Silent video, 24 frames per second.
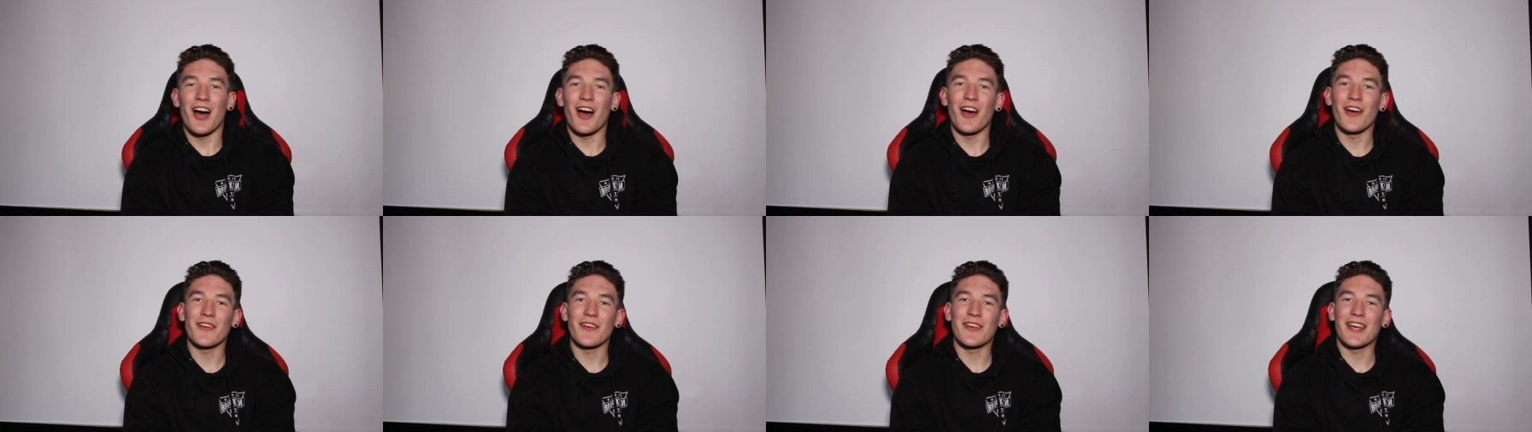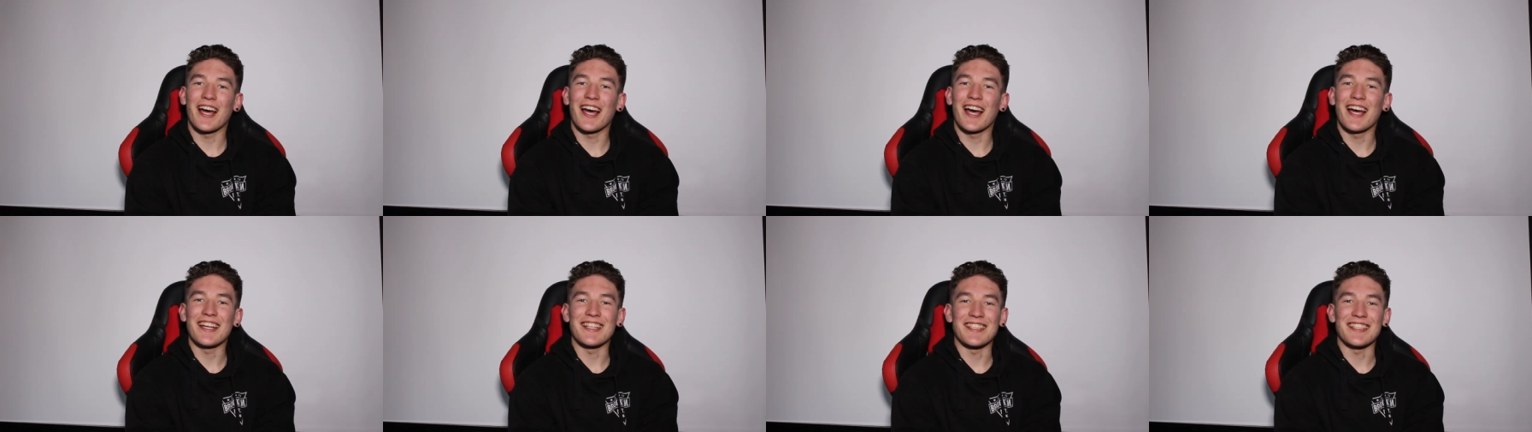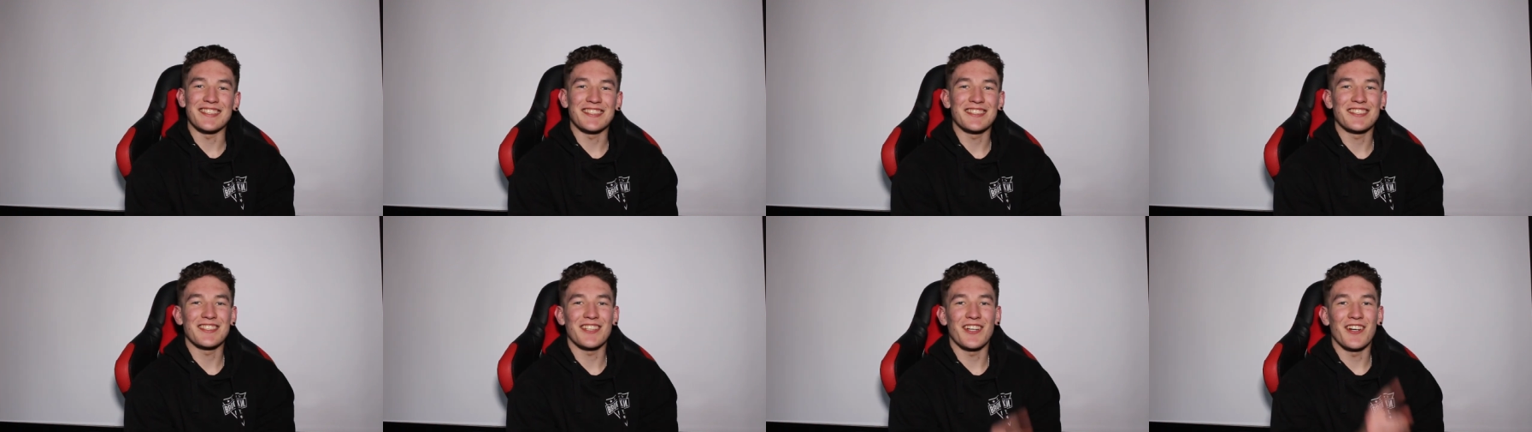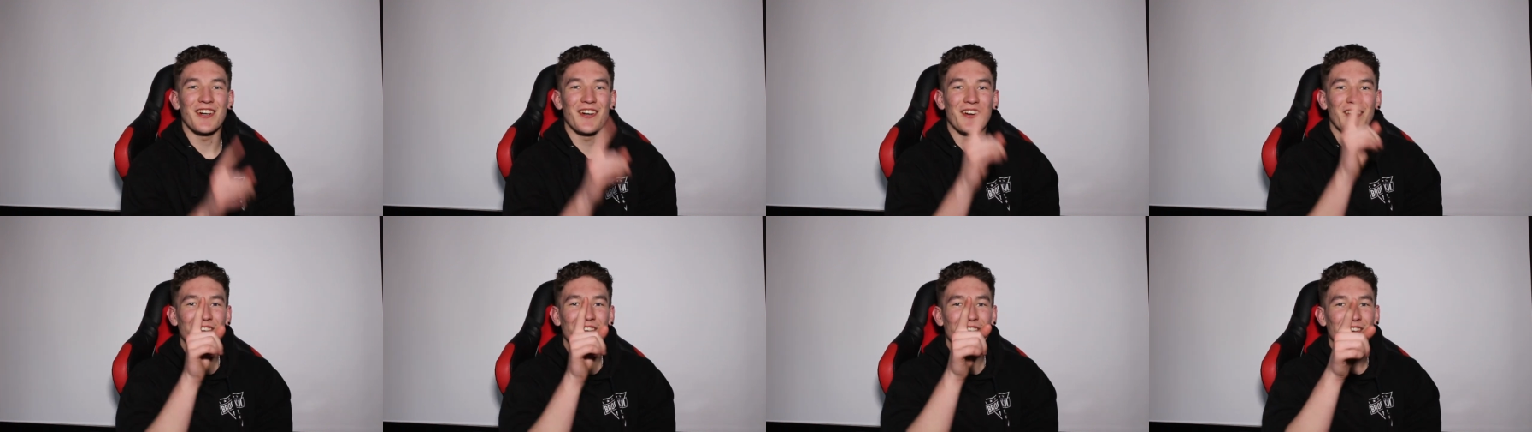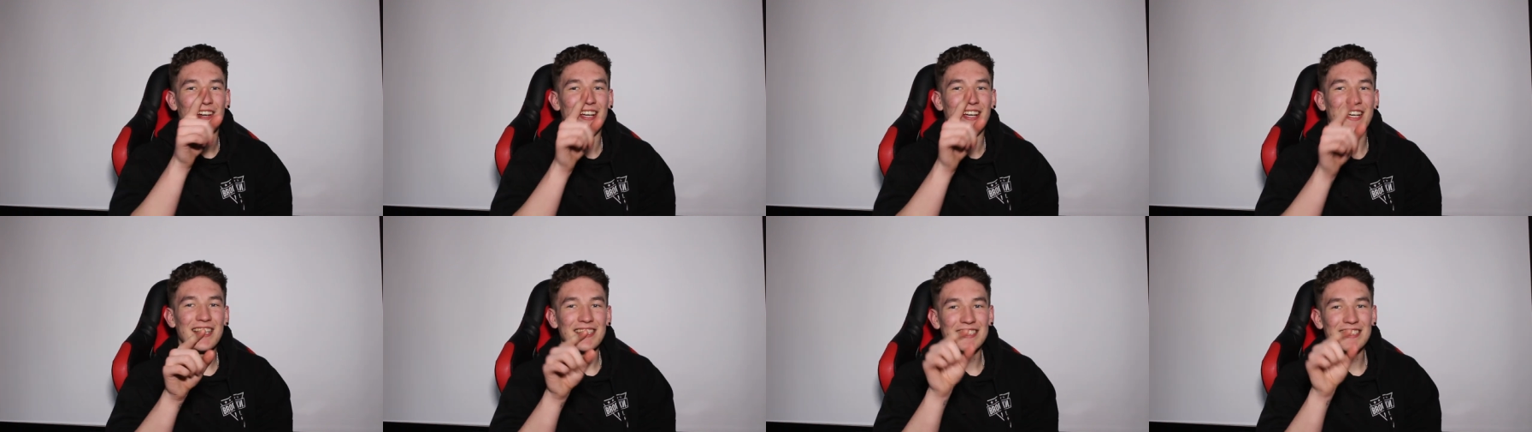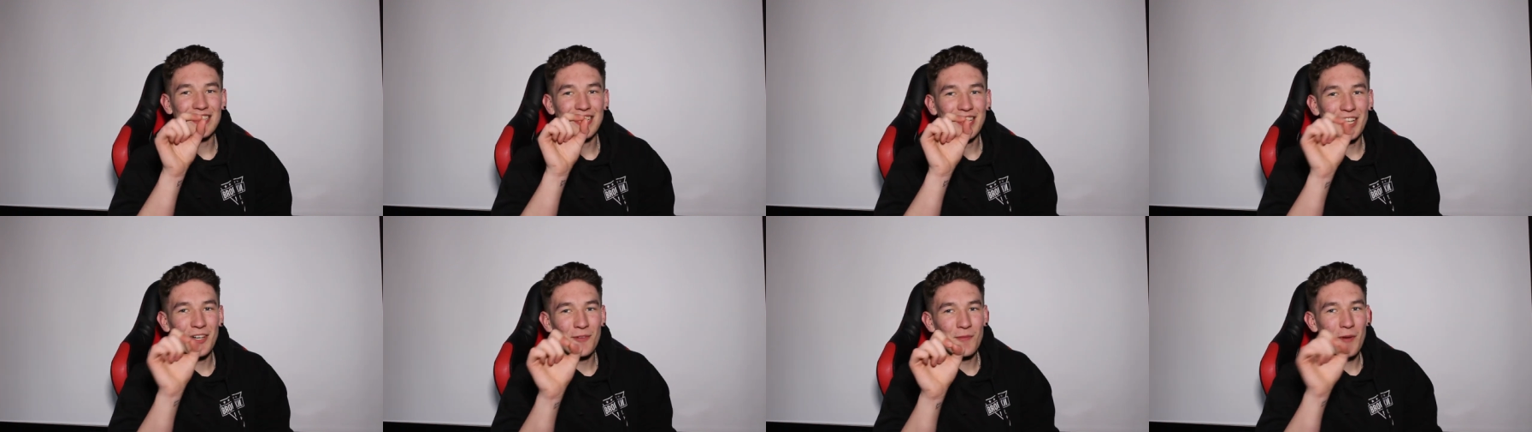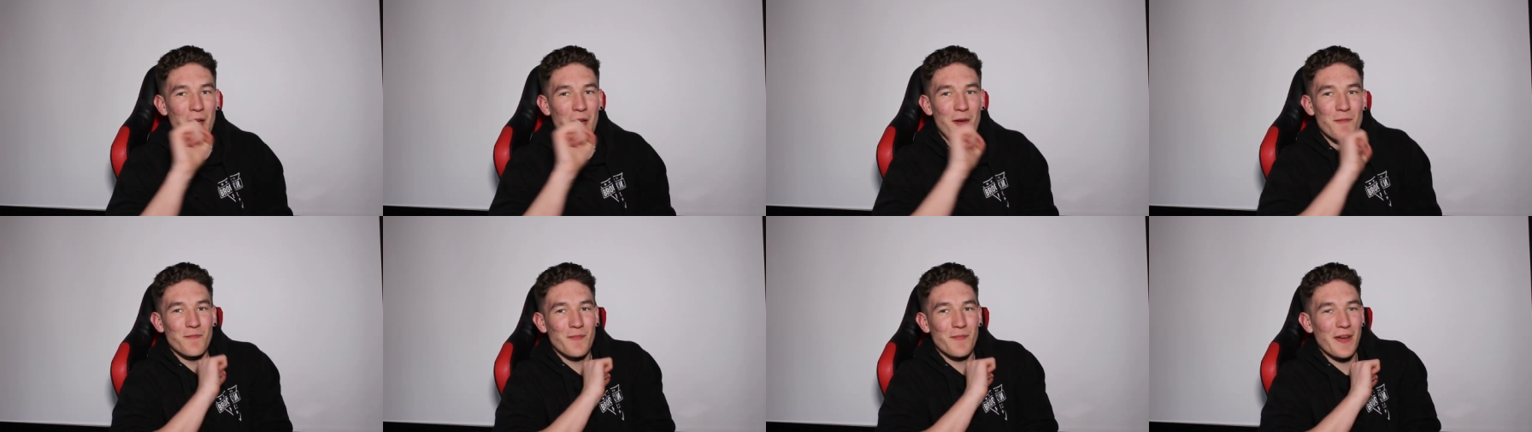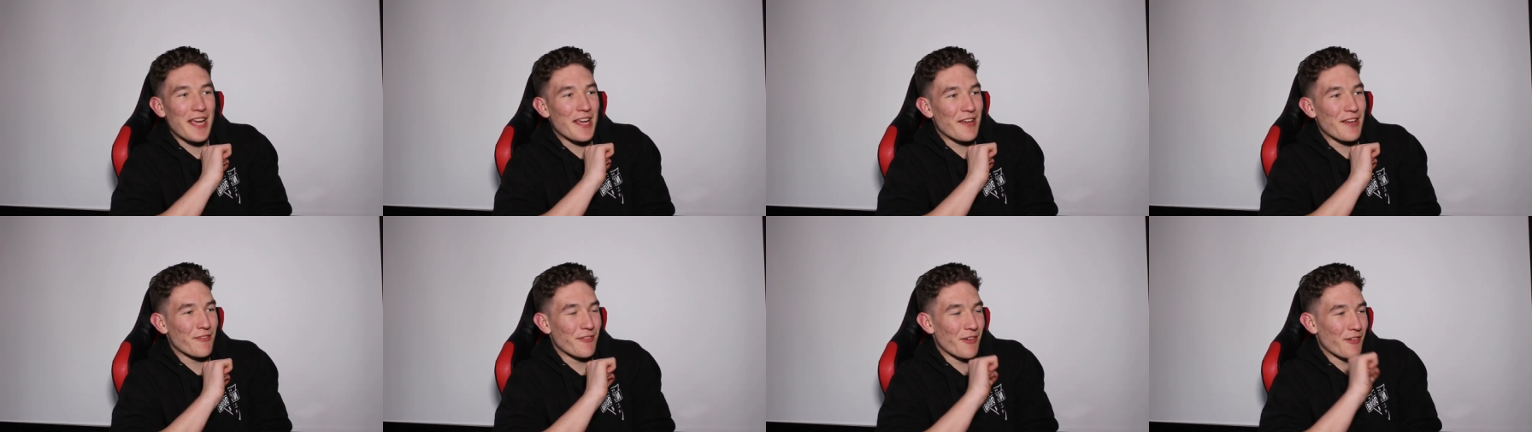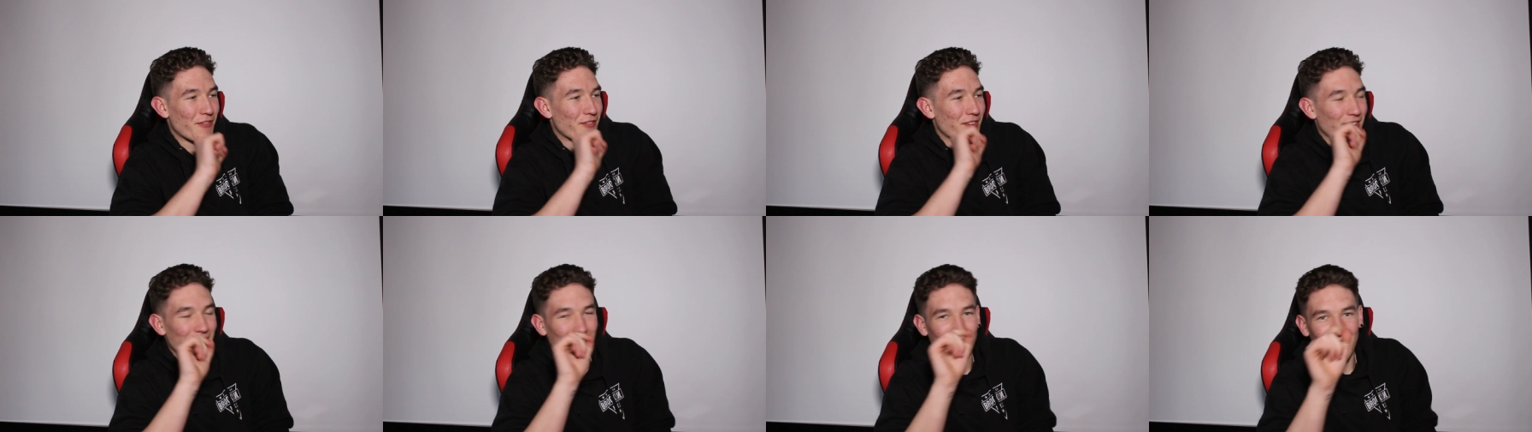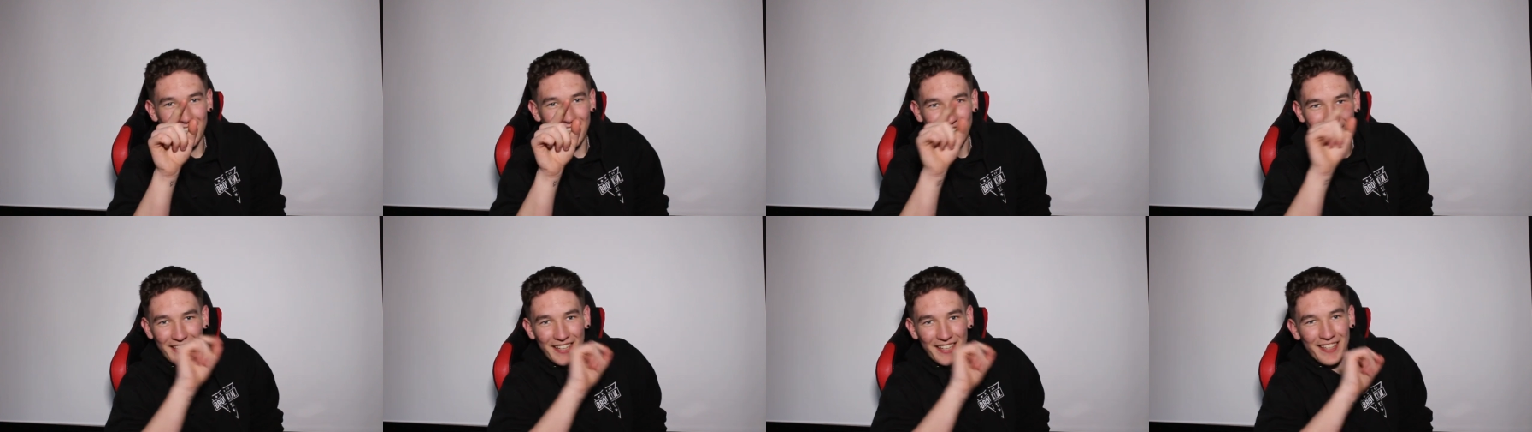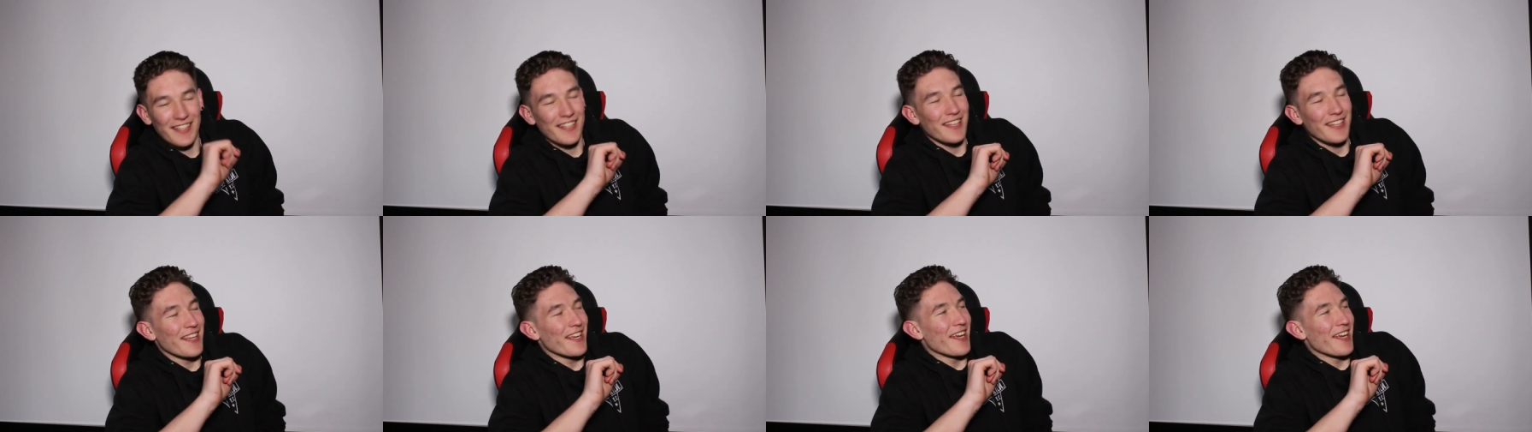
Okay, so here's a little bit of beef if you like it.